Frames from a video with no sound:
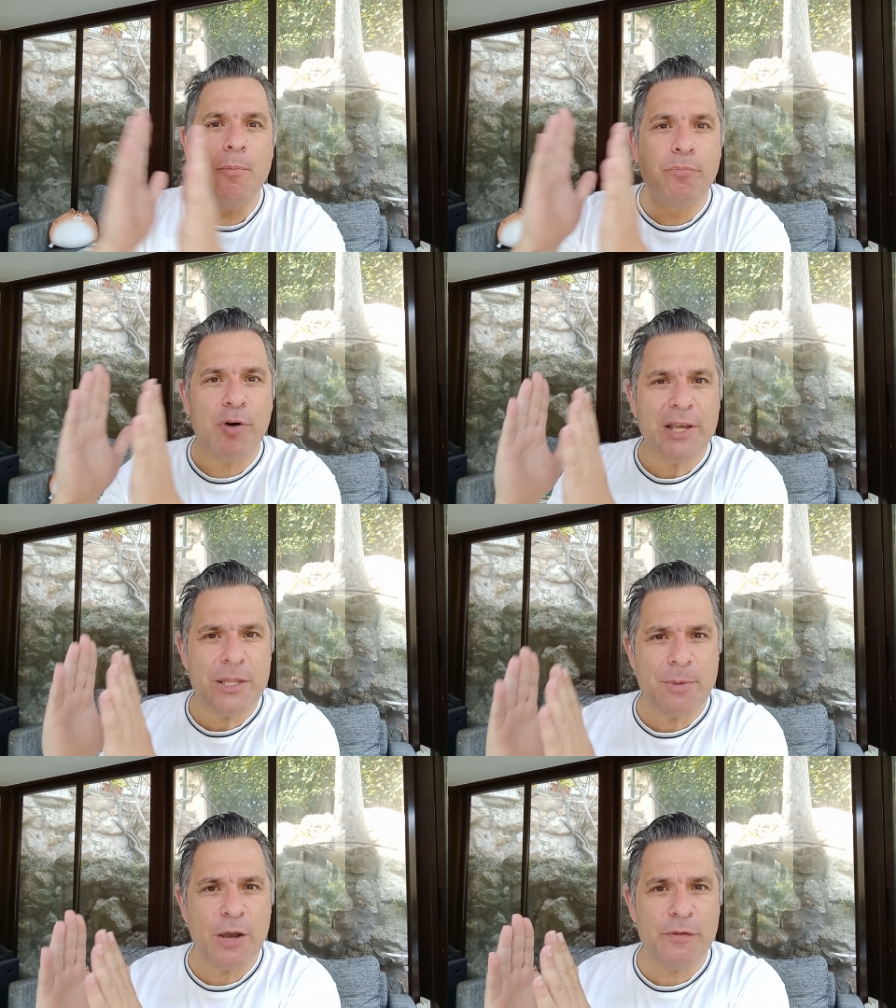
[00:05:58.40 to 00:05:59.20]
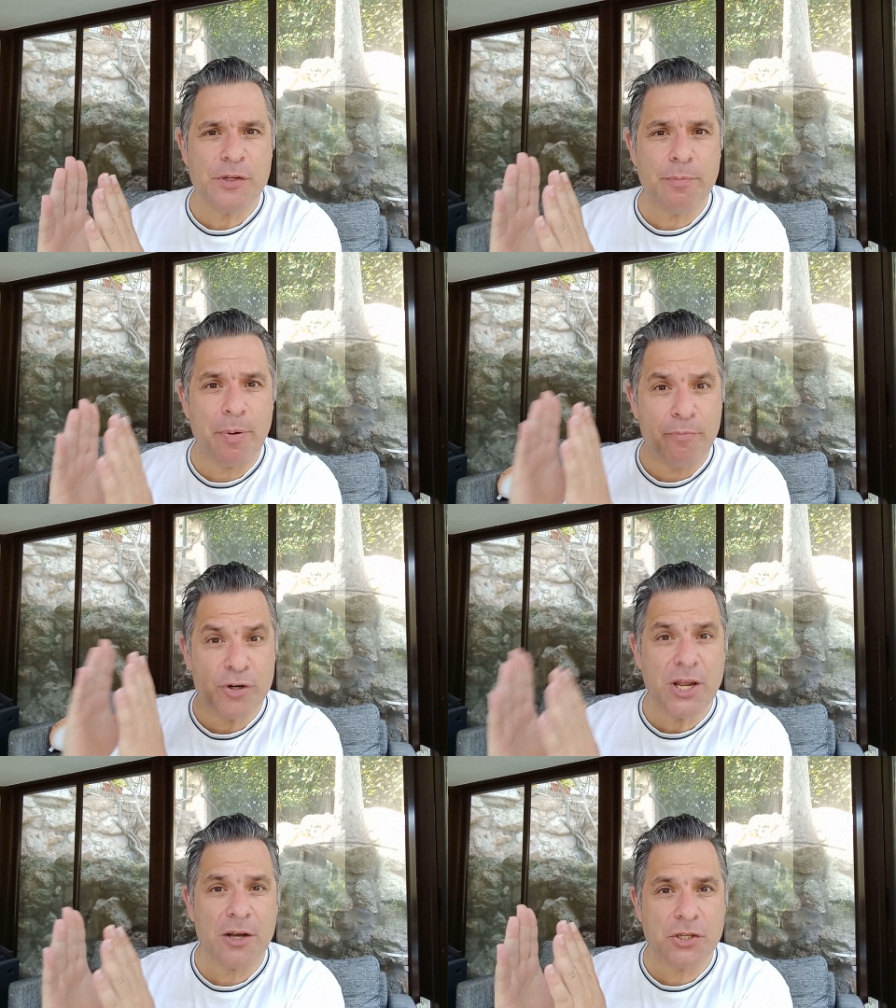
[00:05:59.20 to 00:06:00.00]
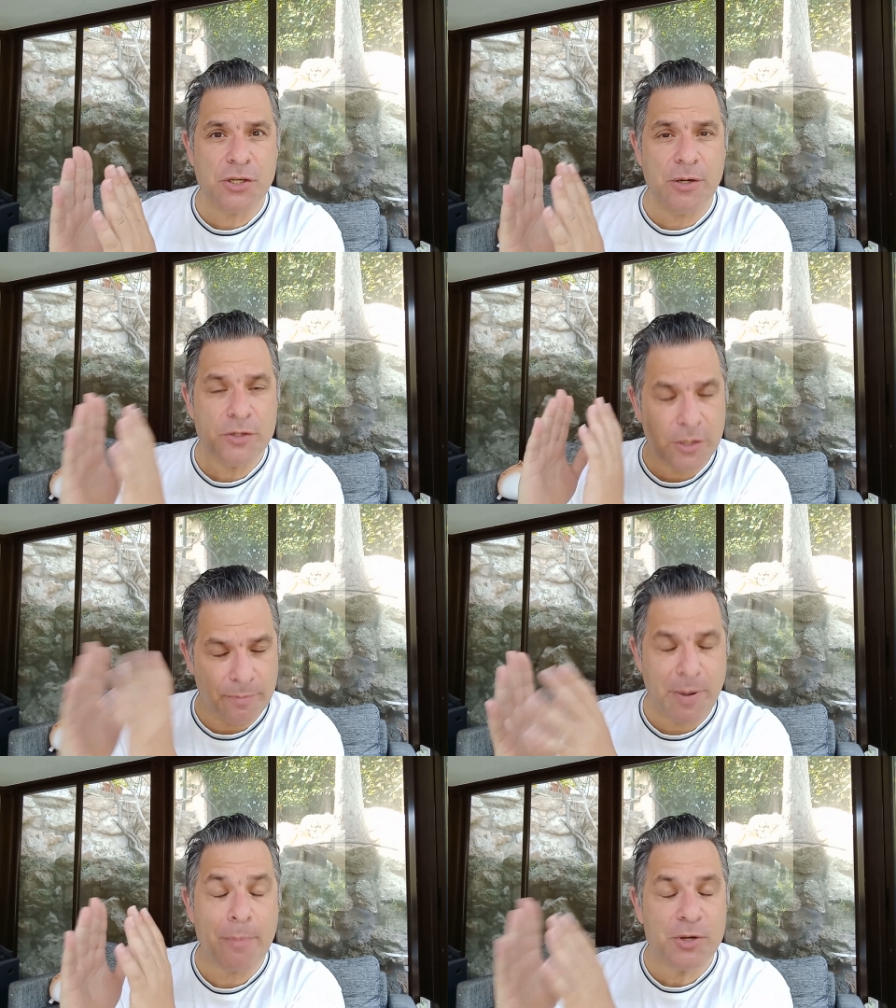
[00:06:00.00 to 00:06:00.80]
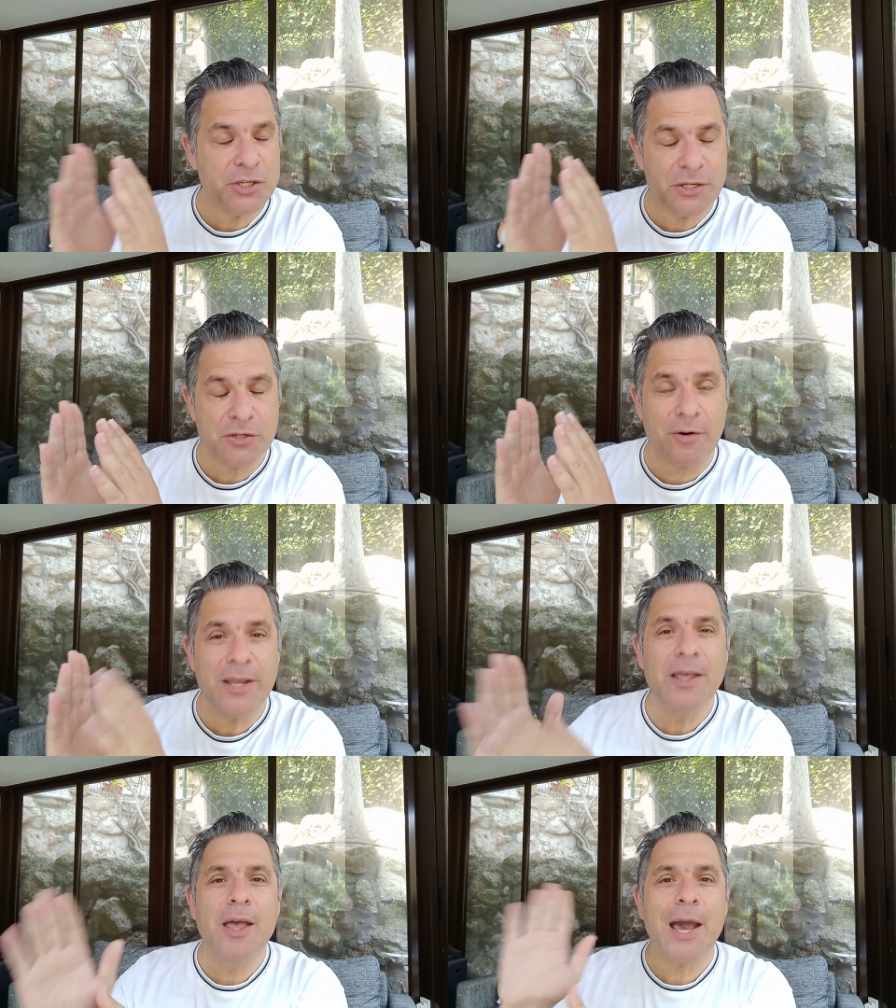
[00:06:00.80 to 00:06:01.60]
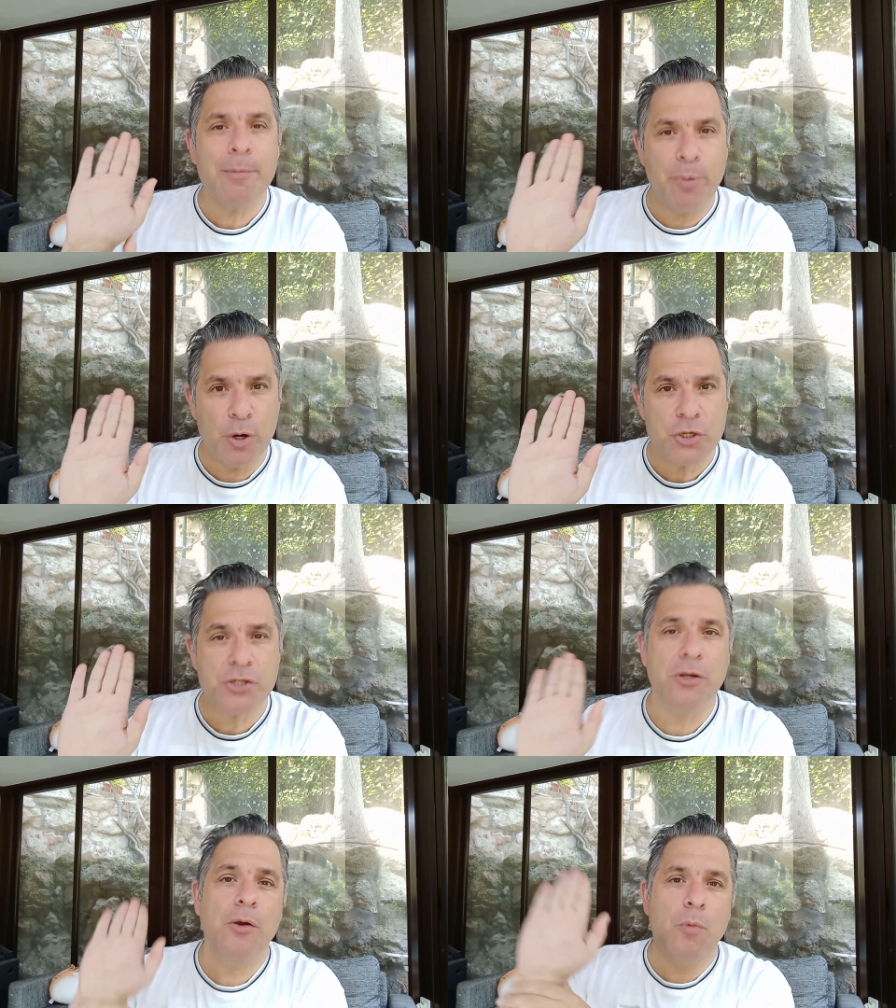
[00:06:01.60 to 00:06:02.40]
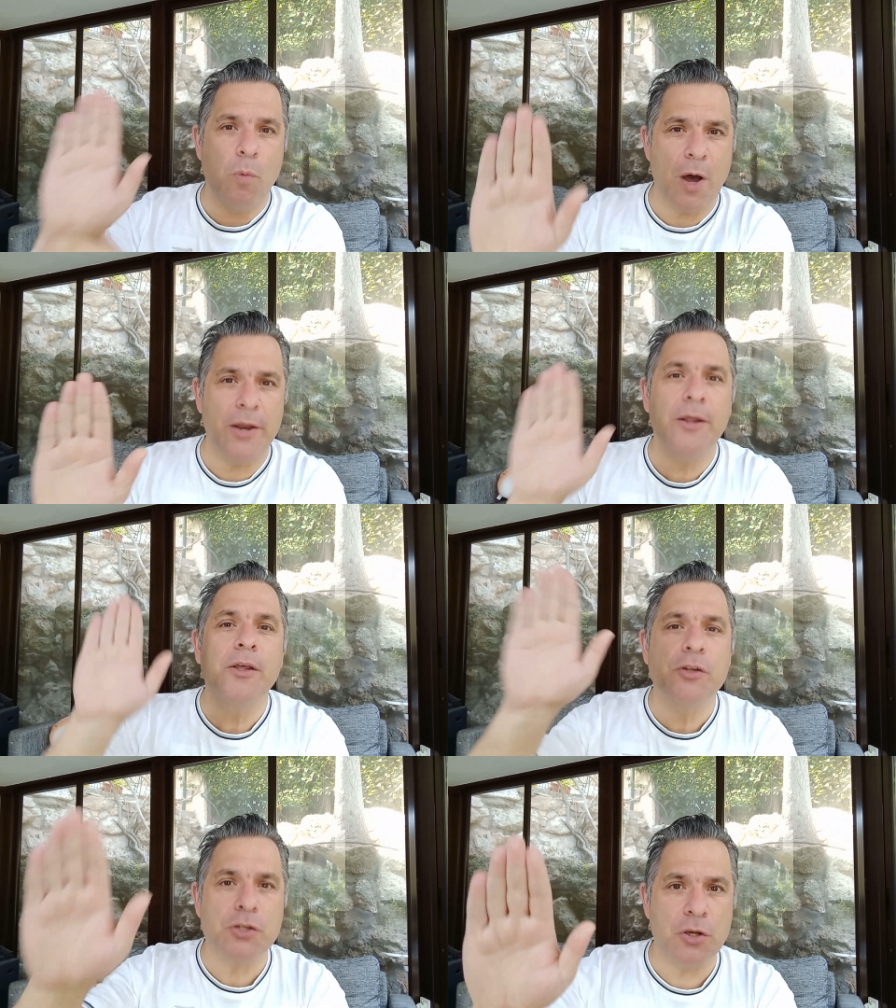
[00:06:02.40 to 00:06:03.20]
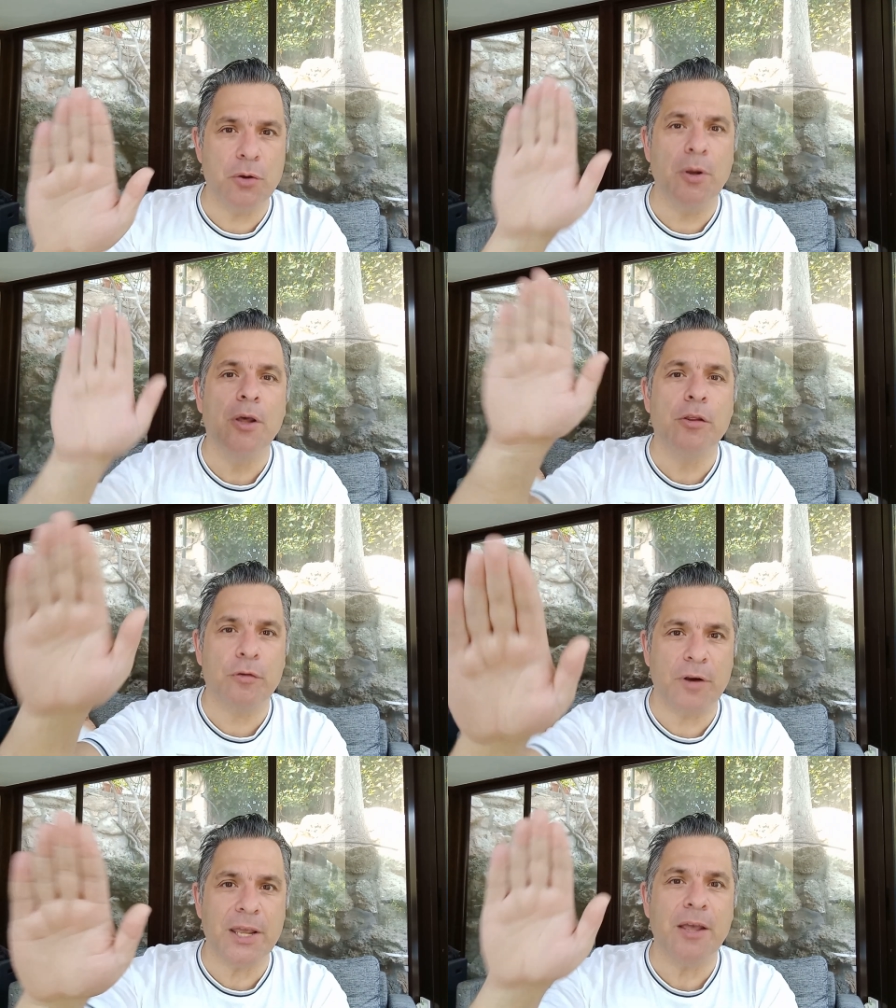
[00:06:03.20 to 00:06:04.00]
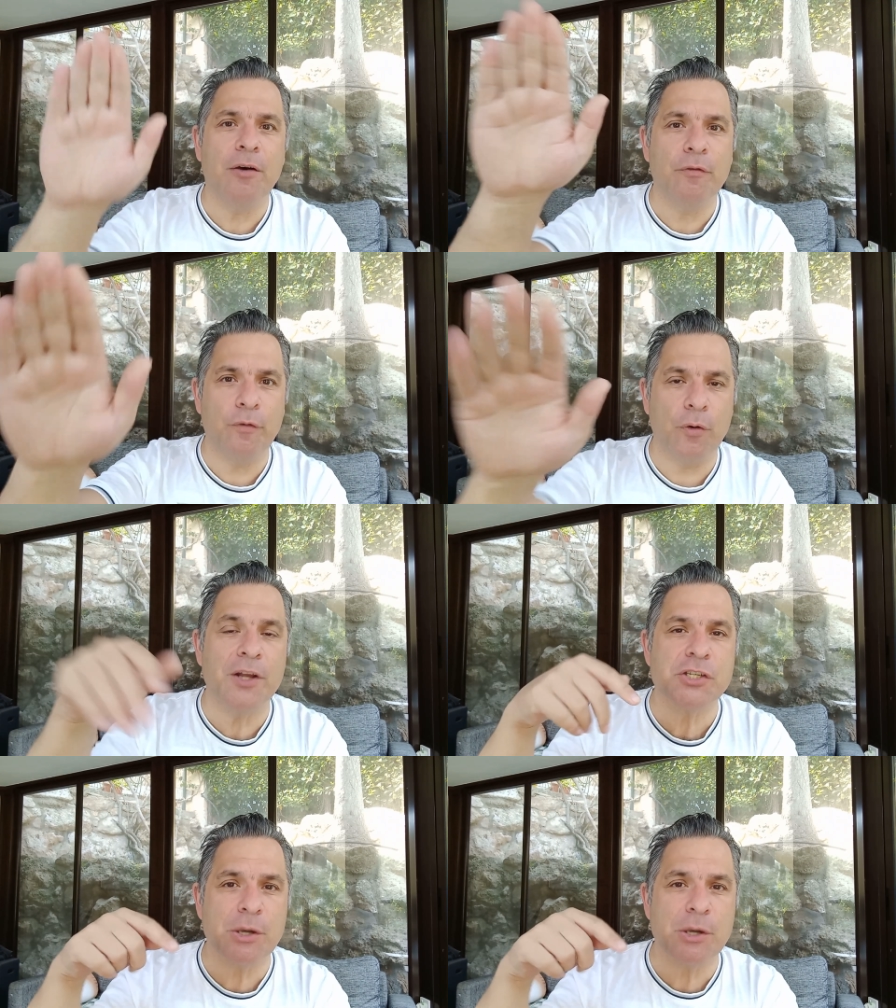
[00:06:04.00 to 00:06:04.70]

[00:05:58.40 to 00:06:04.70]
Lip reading: bring them over to publishing, and push 1, 2, 3, 4, and